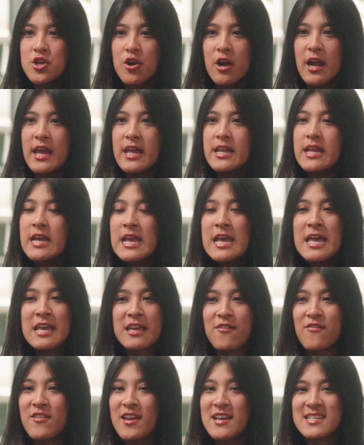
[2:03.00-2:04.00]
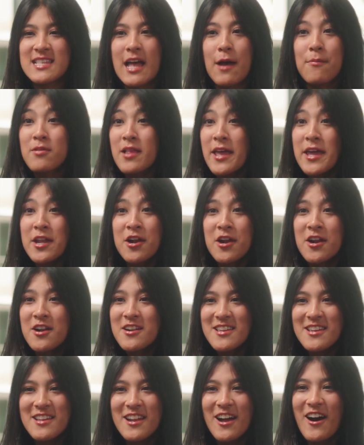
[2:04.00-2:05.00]
grade, yeah. giving us that planner.
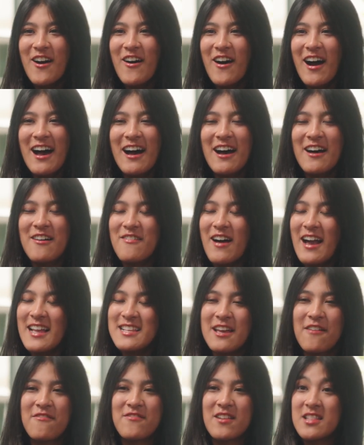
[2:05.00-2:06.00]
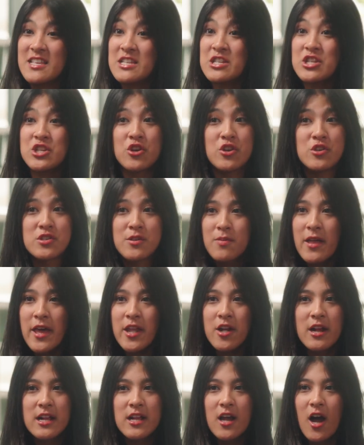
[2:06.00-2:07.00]
You know, um, I definitely still use a
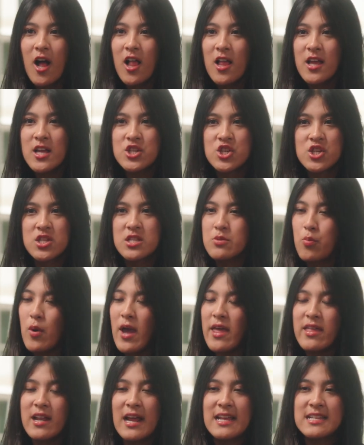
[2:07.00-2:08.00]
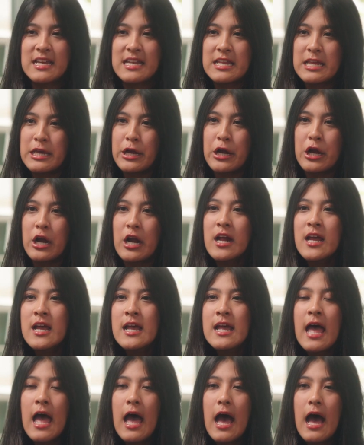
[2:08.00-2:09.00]
planner in college the way that I did here
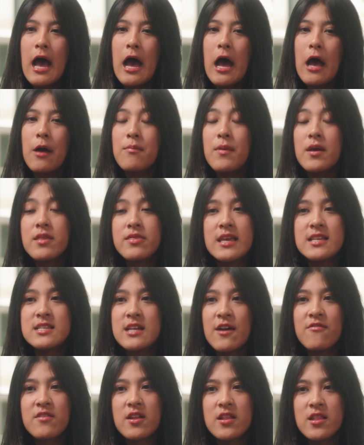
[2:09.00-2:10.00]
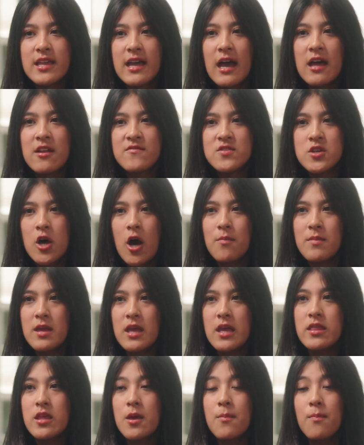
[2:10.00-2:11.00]
um, they definitely kind of taught
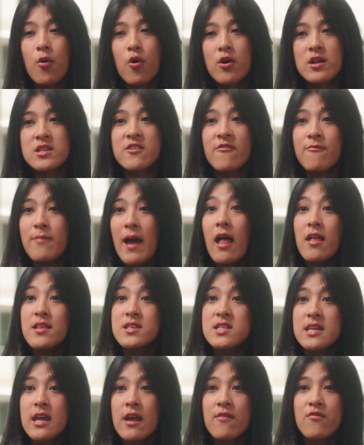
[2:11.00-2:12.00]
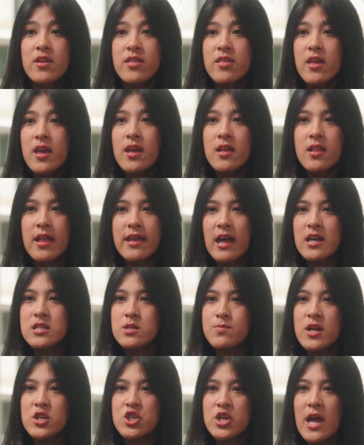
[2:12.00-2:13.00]
me the importance of balancing everything. Like,
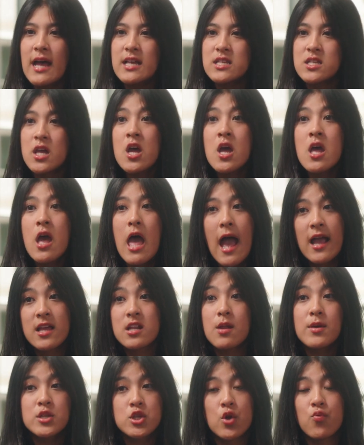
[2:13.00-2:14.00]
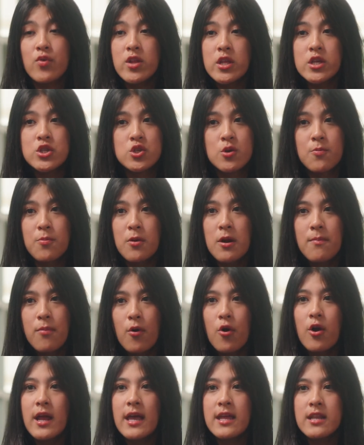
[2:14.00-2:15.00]
as much as academics are really super
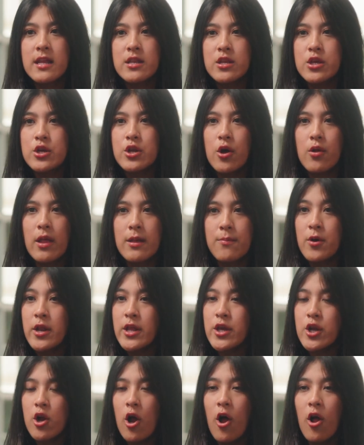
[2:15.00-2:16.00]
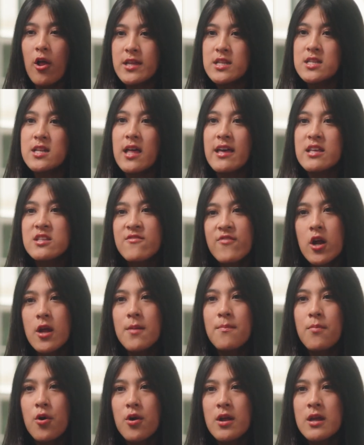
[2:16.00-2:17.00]
important and, you know, like putting your all into that is very
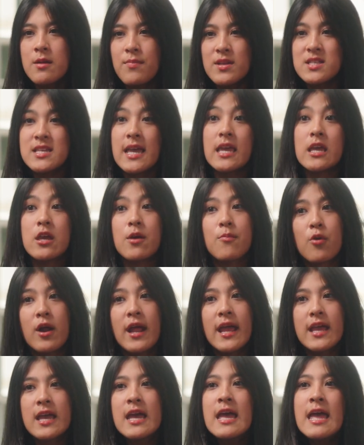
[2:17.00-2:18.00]
important, but taking a break